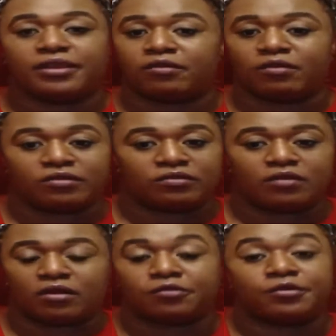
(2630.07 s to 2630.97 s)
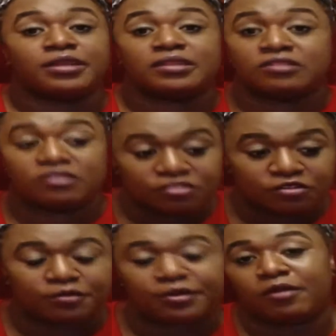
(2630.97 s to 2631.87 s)
or agree to
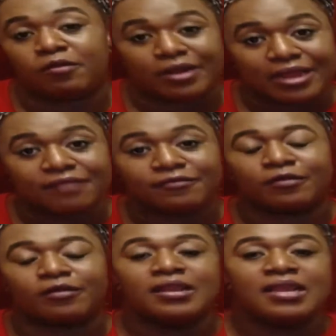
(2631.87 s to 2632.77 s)
disagree, or whatever.